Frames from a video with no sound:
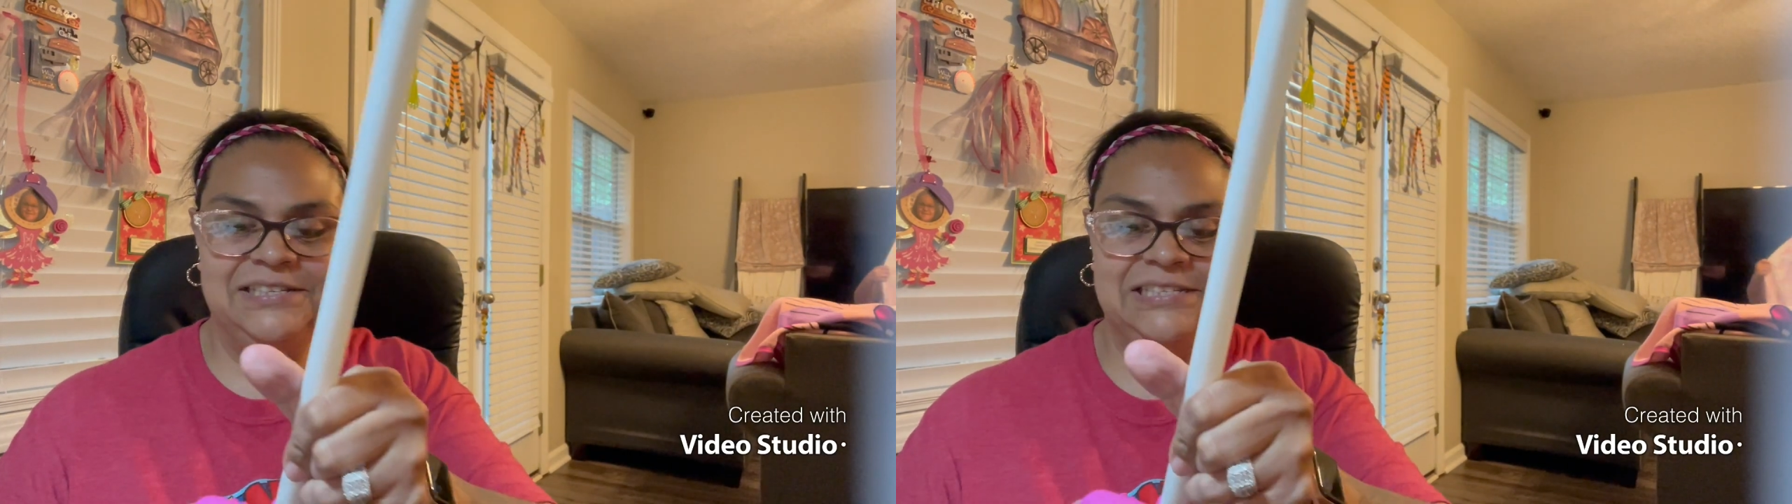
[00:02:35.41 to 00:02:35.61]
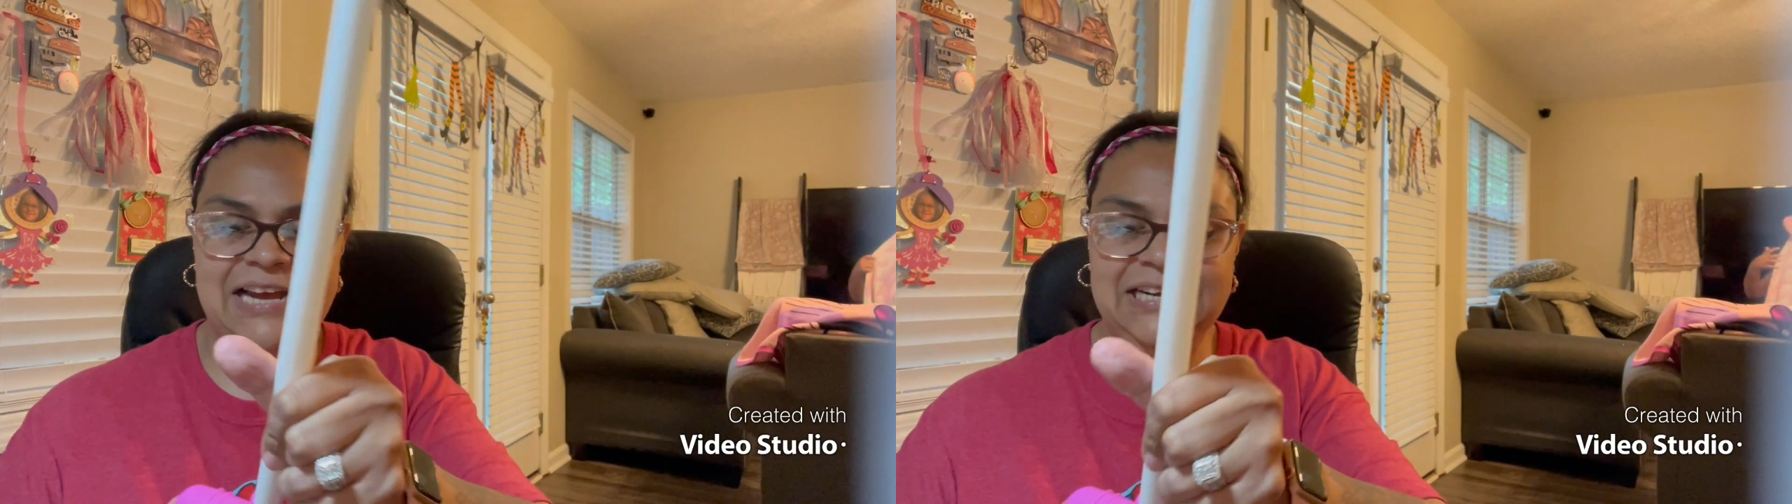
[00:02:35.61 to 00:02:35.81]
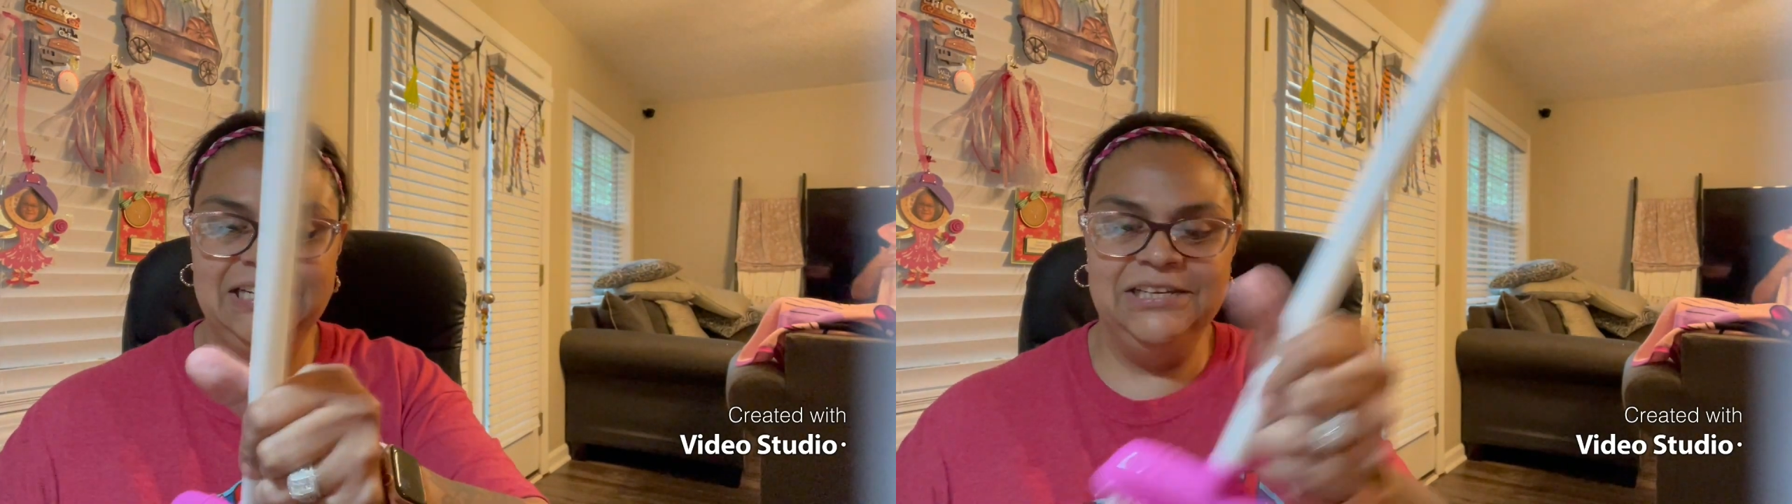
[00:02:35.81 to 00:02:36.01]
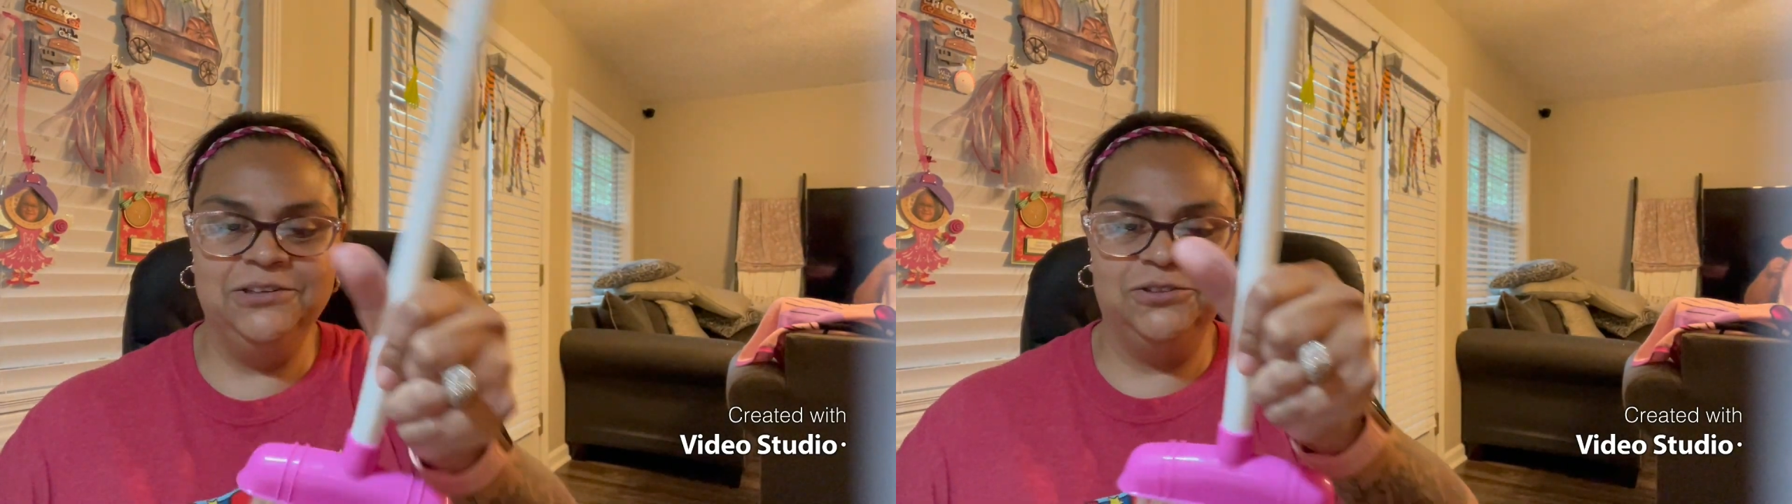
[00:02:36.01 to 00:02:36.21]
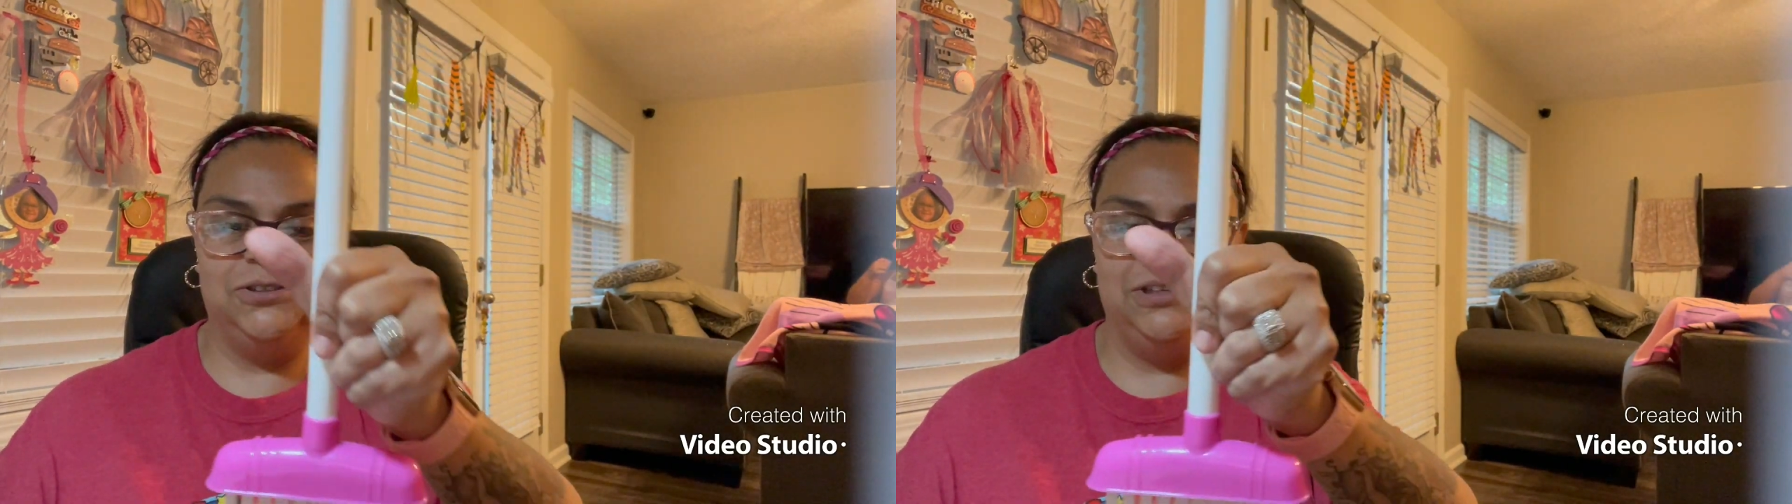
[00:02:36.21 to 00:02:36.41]
tiny
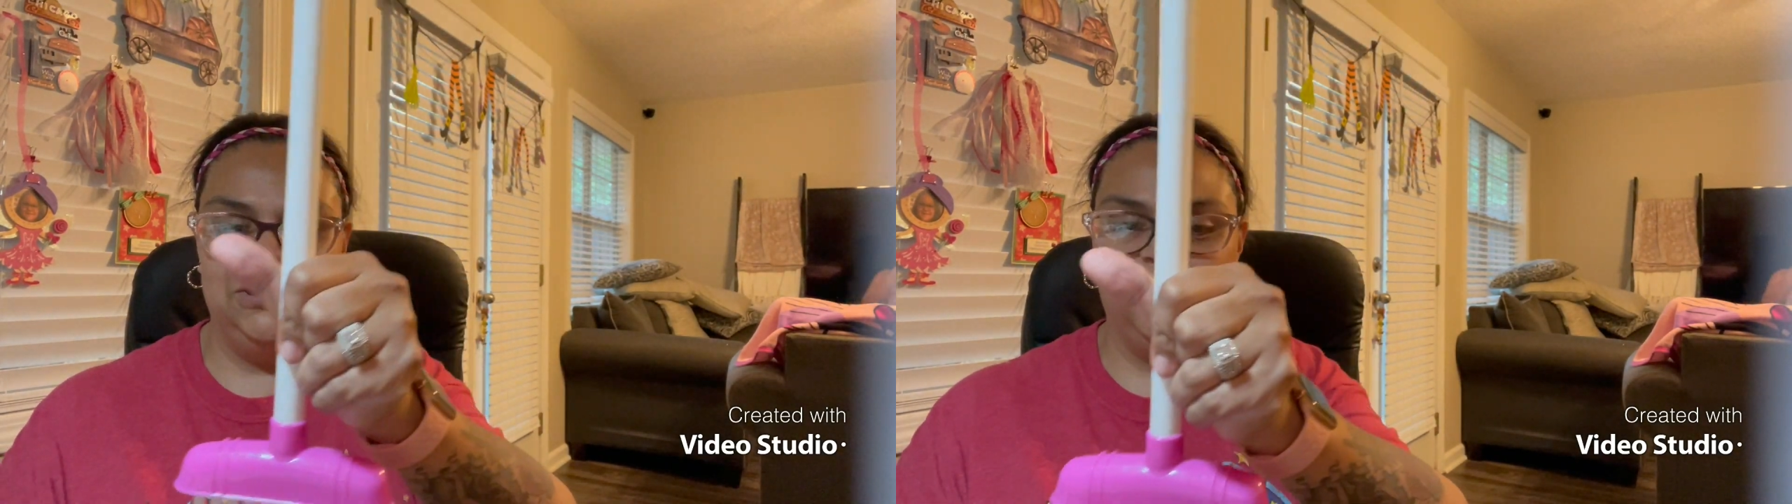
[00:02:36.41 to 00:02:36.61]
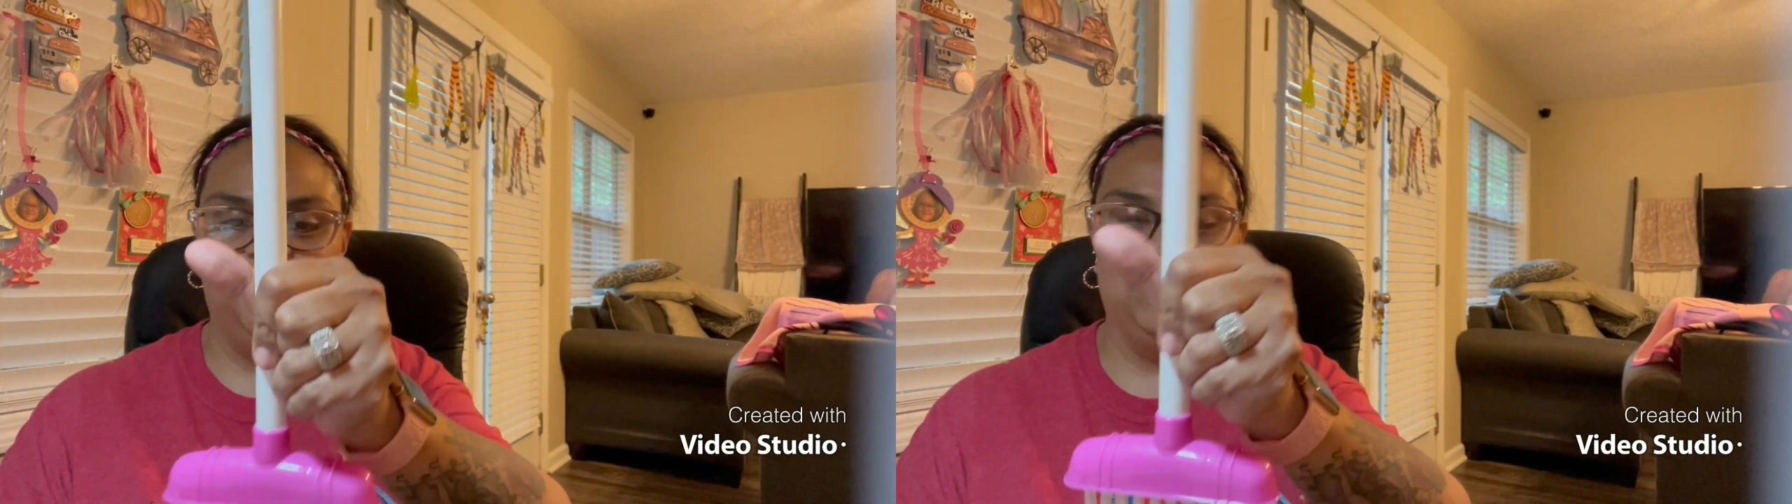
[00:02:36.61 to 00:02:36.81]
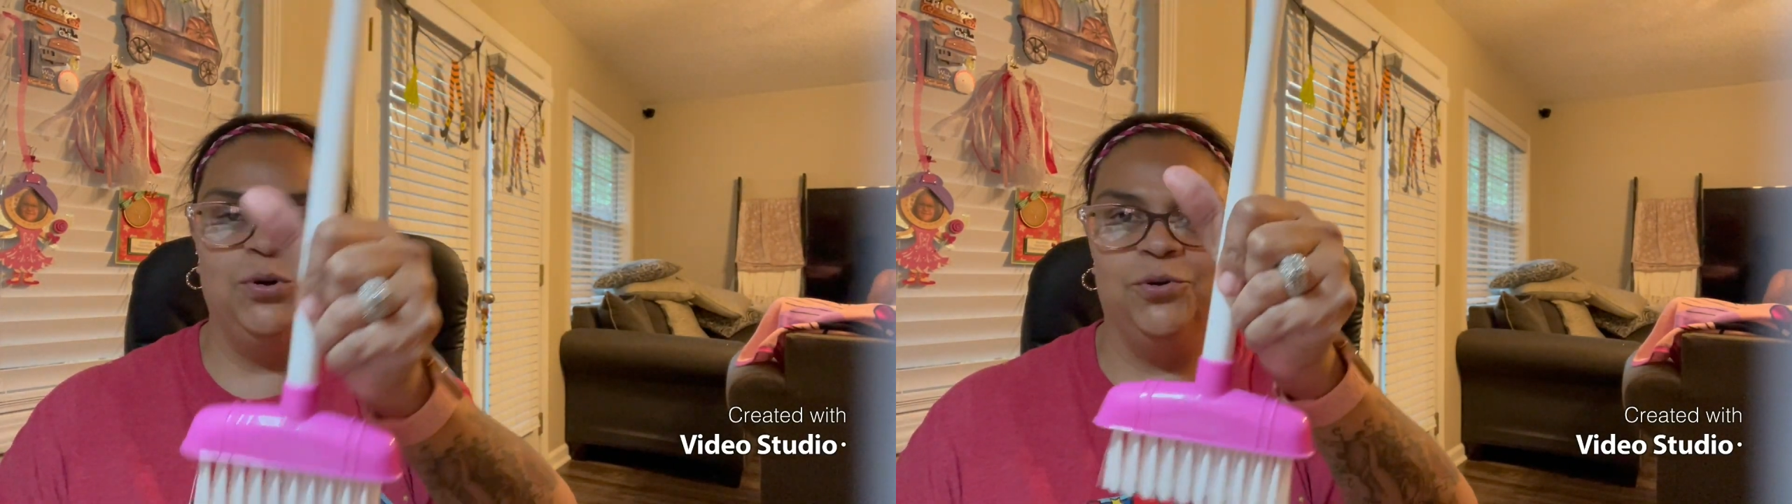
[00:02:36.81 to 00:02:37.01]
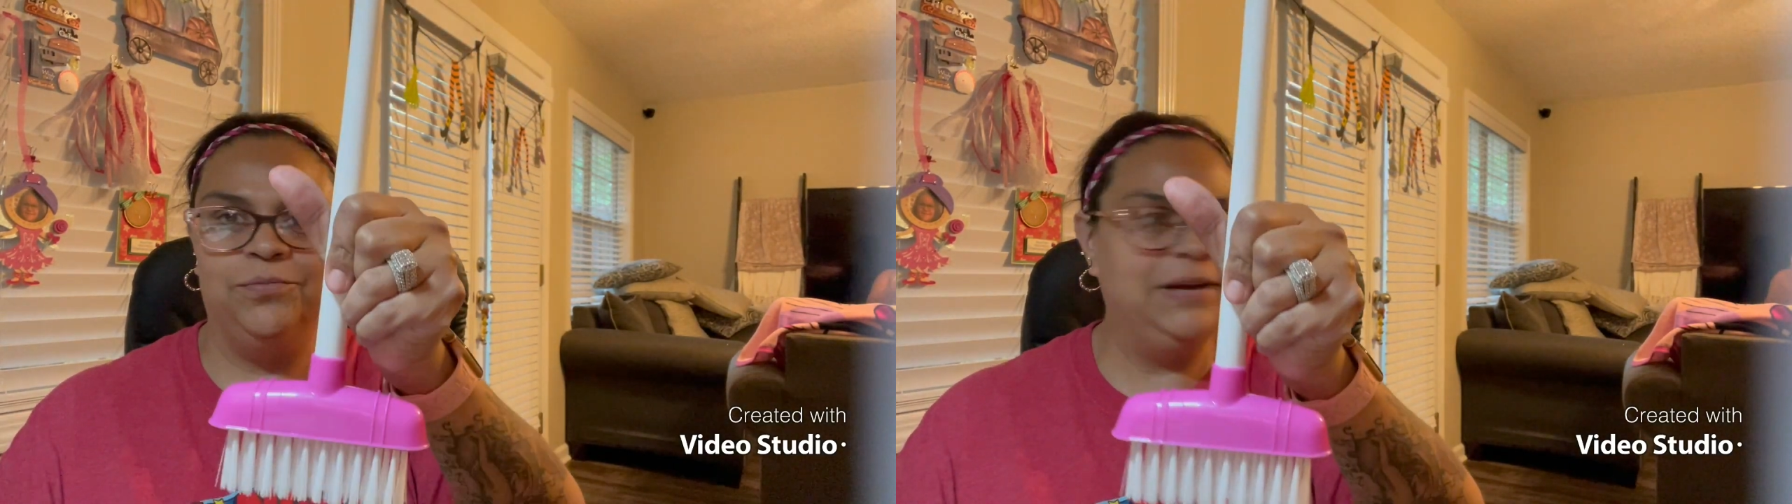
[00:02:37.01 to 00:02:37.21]
little broom.